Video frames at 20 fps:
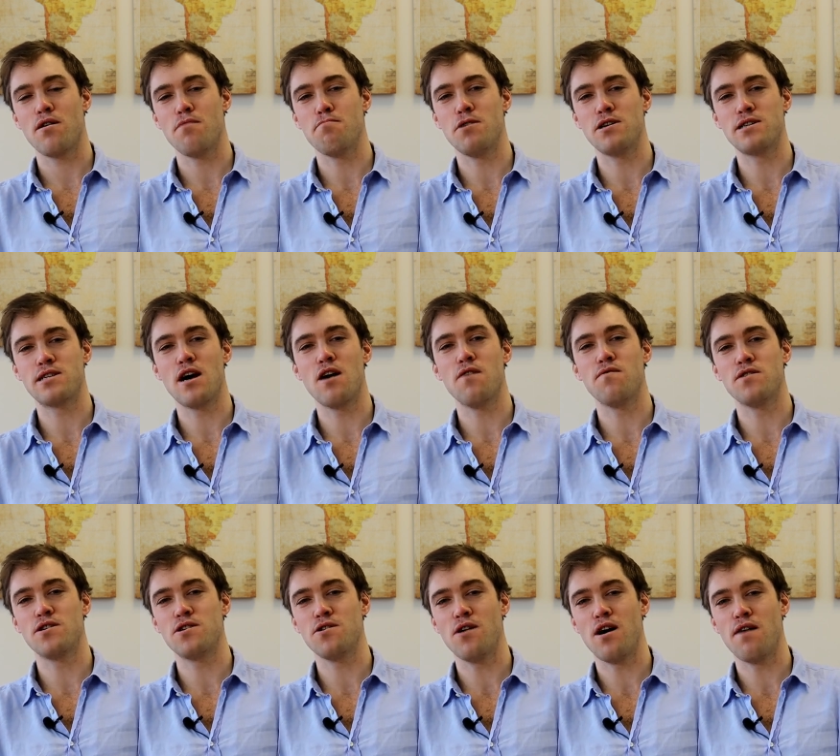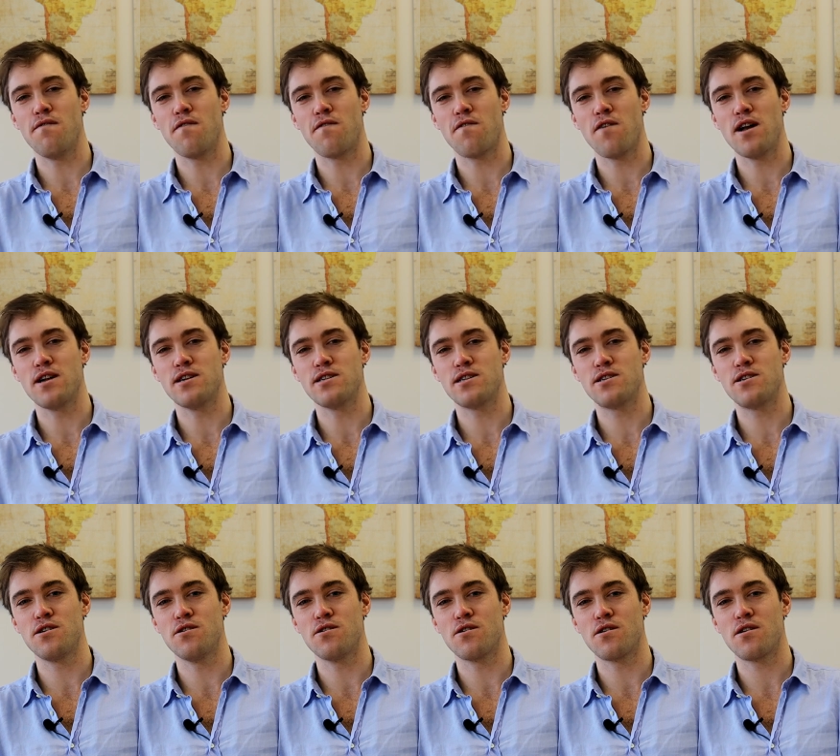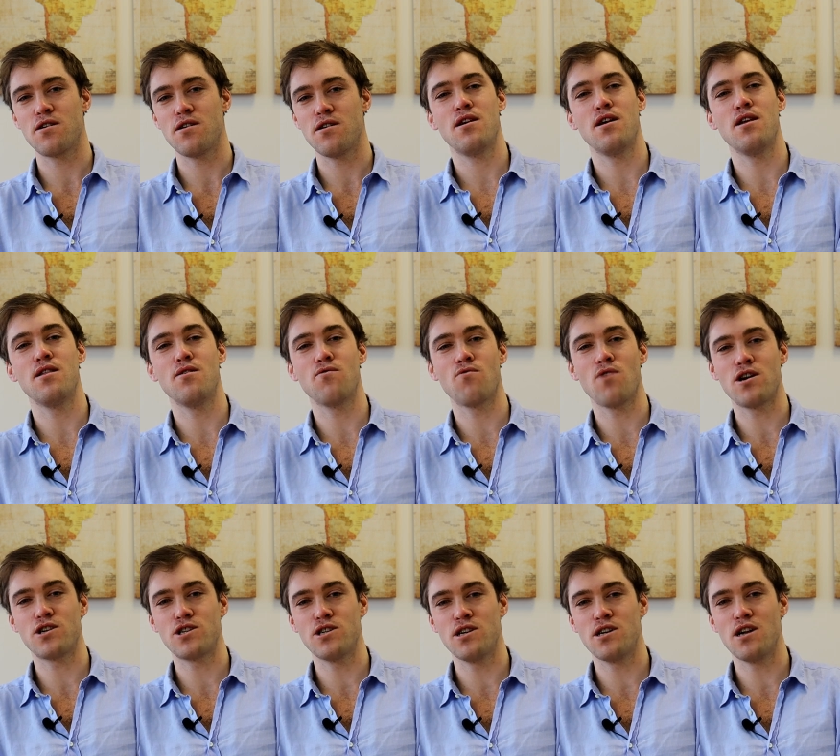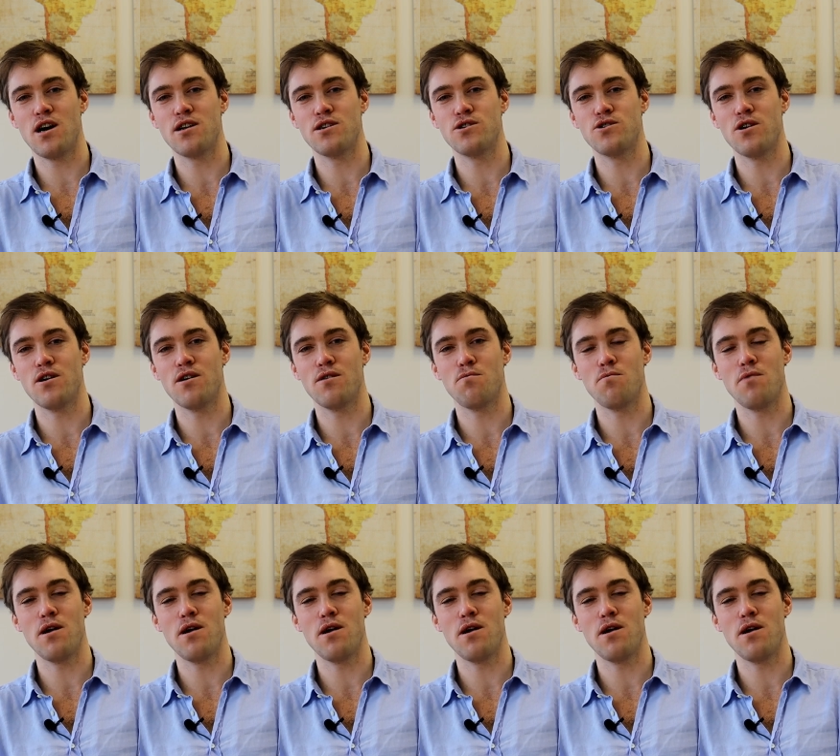myself and 2 other friends took in the Russian tundra,